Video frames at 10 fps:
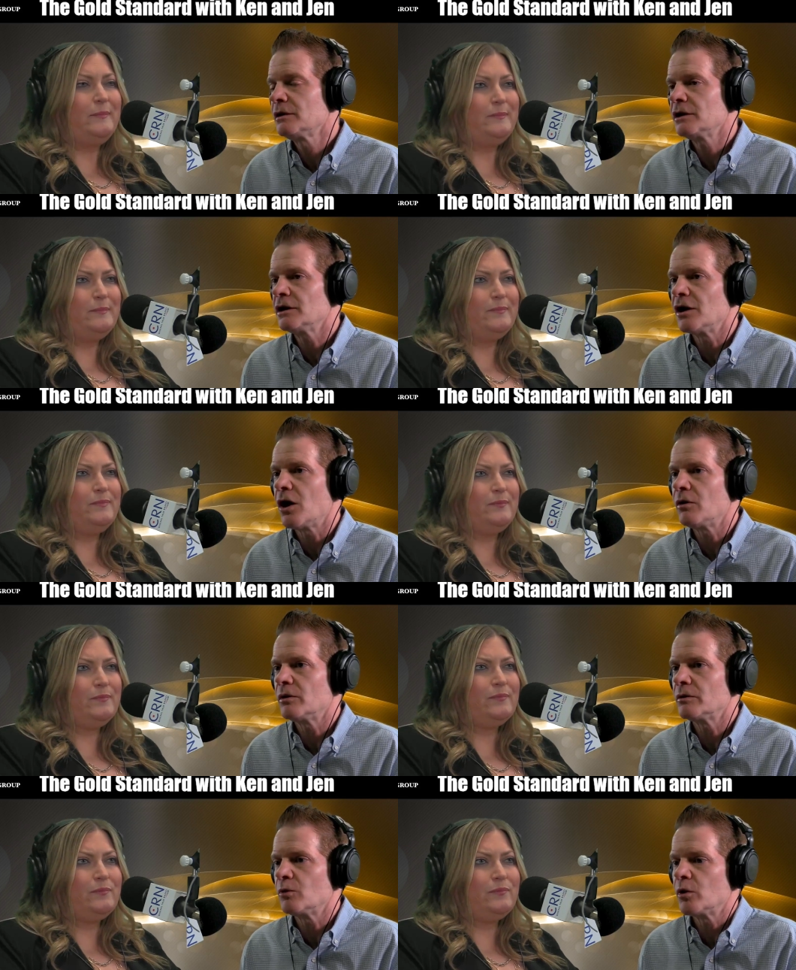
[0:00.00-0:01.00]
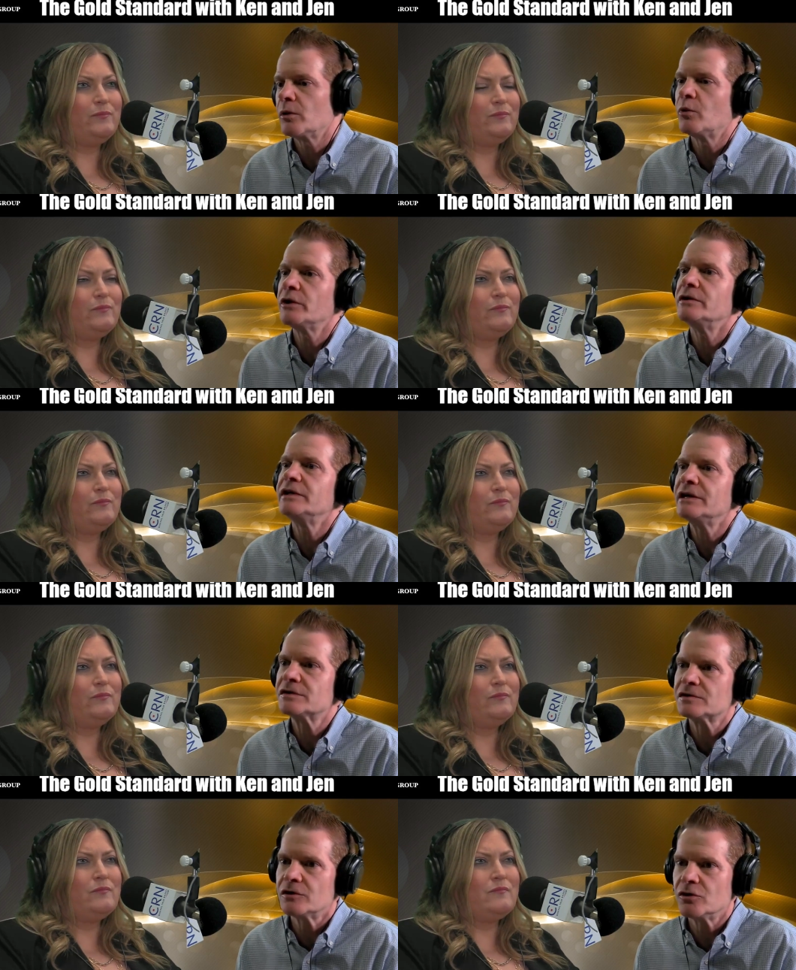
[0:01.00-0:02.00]
Speaker 1: You know, uh, what, what do you need
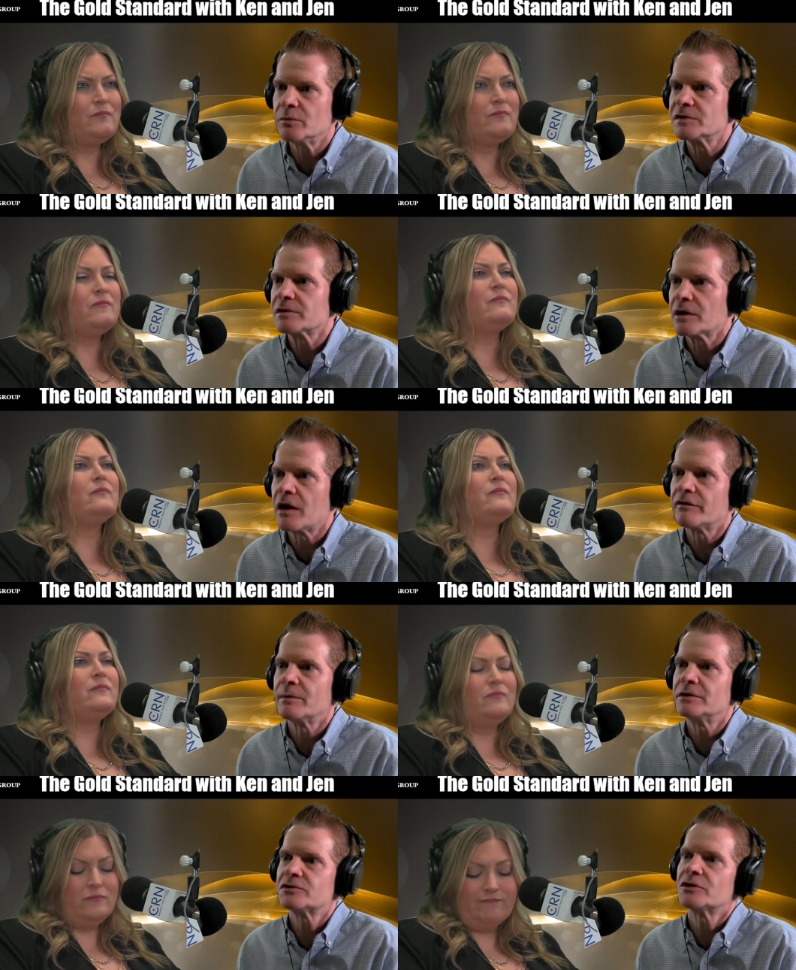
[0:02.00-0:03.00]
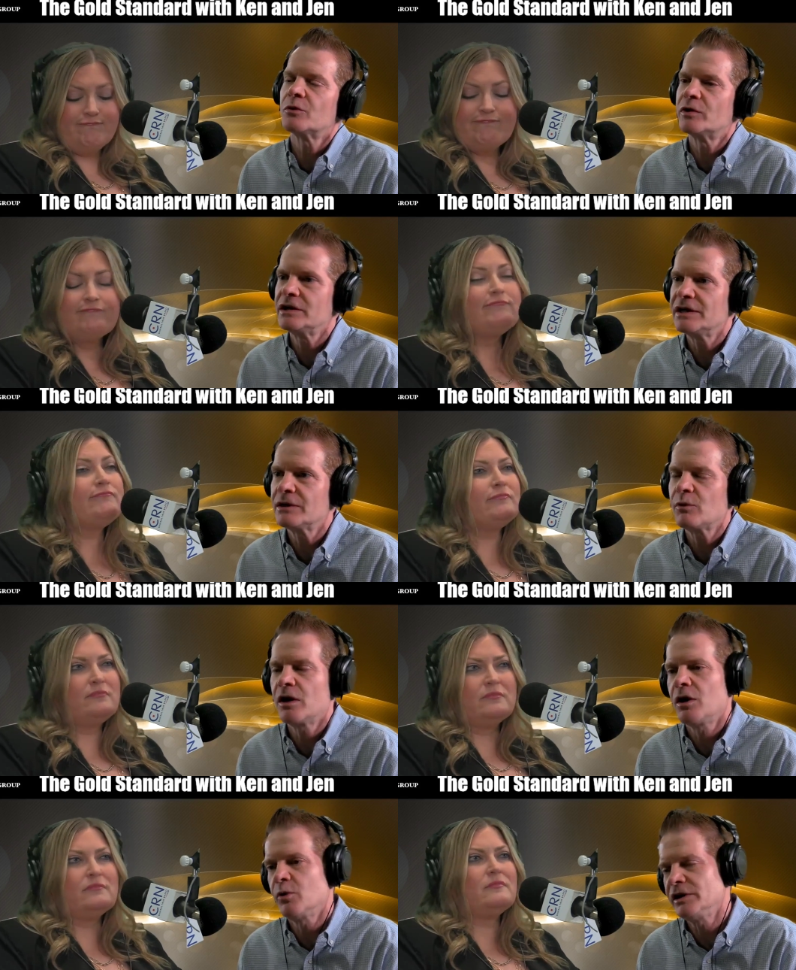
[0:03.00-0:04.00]
us to do, Mister Government? Sure, what do you need?
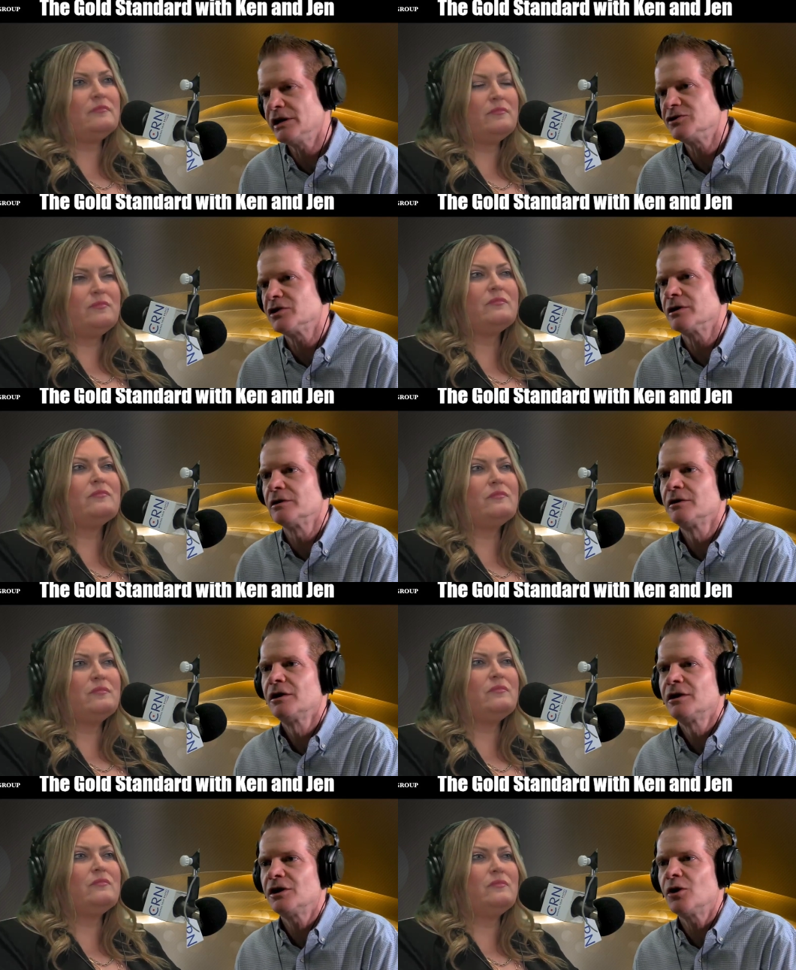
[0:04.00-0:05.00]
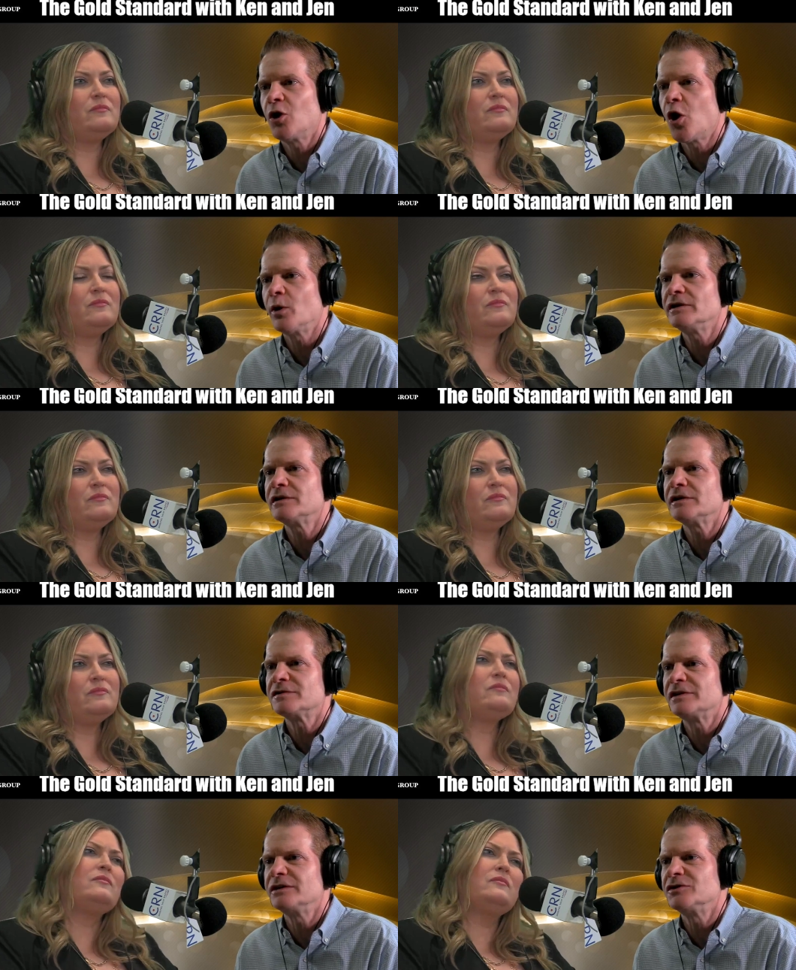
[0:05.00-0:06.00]
Well, we need you to, you know, go into this
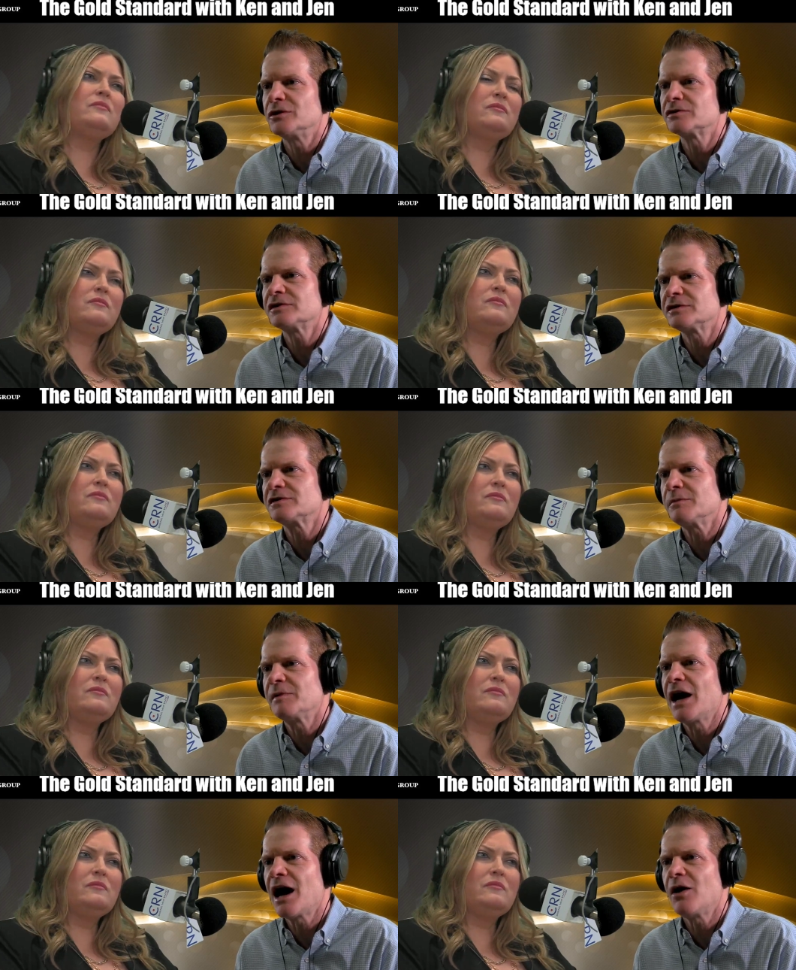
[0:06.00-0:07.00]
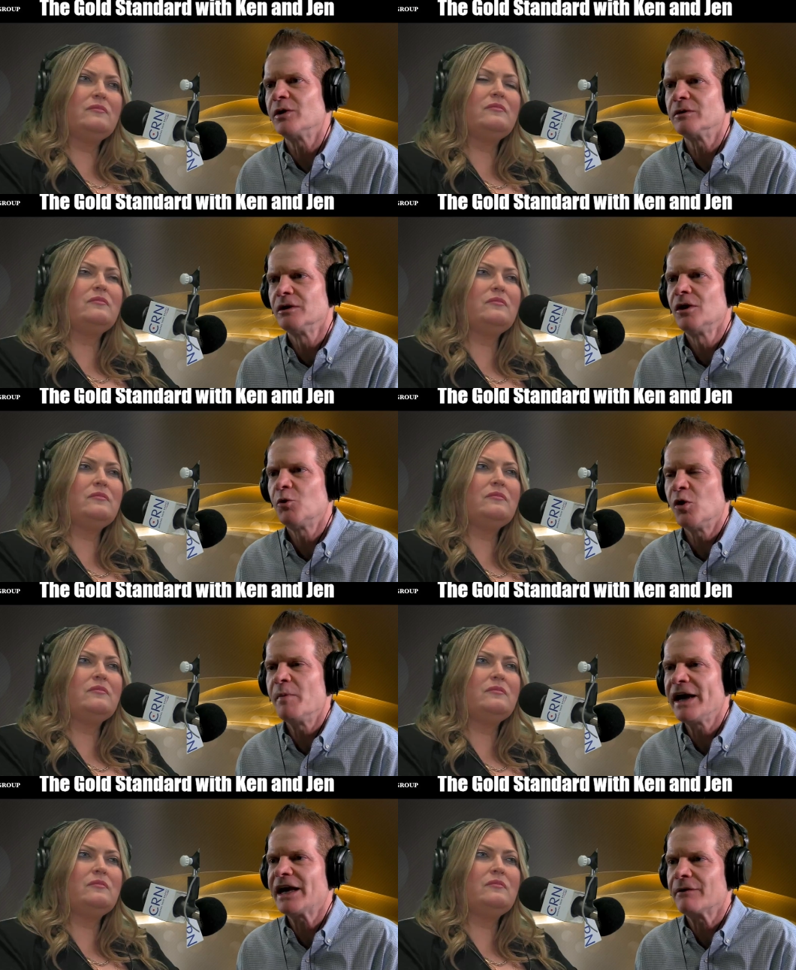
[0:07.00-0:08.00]
digital system now and we'll
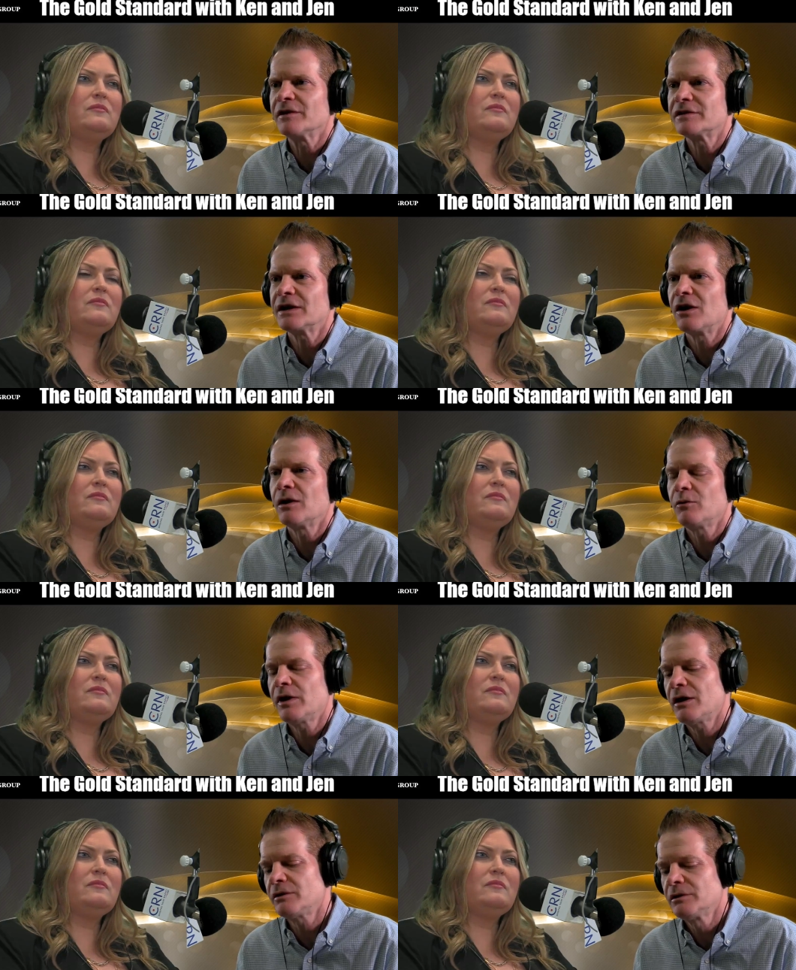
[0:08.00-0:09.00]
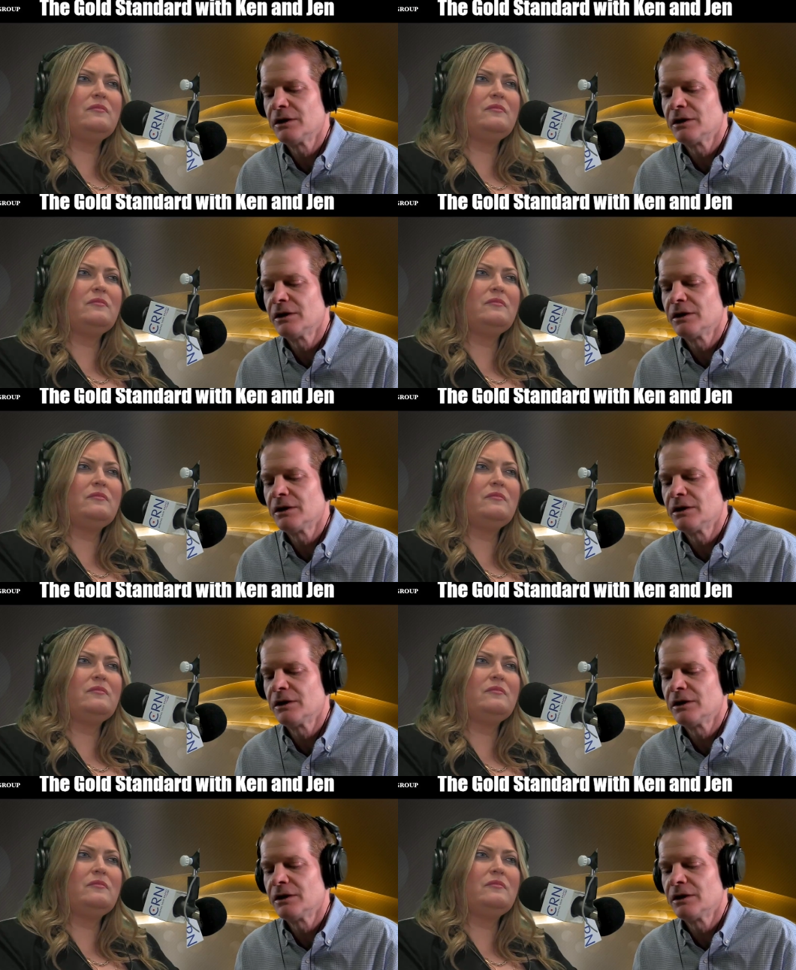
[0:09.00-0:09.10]
make everything all, well,